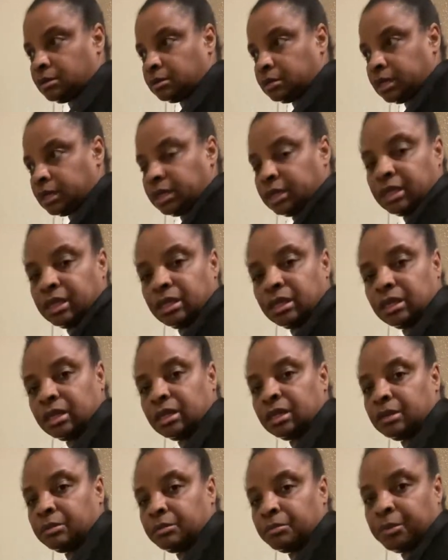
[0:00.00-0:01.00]
that
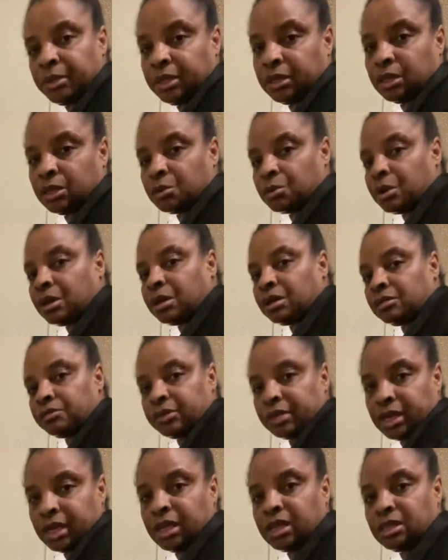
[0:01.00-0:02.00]
didn't meet the
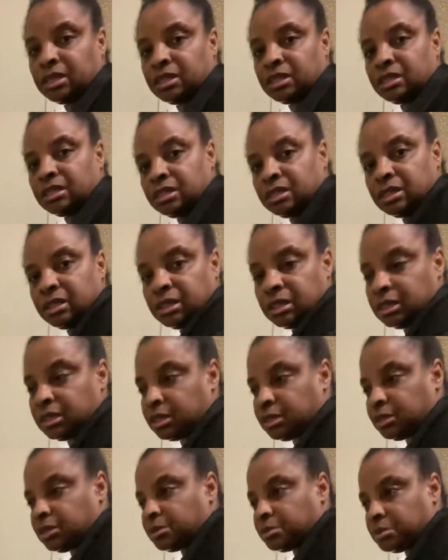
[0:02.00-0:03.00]
qualifications.
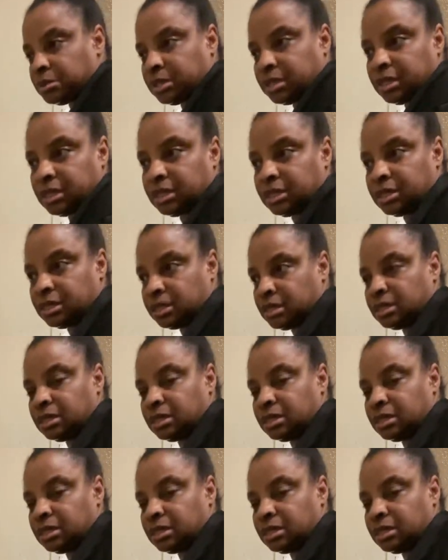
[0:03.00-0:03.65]
You know what I'm saying?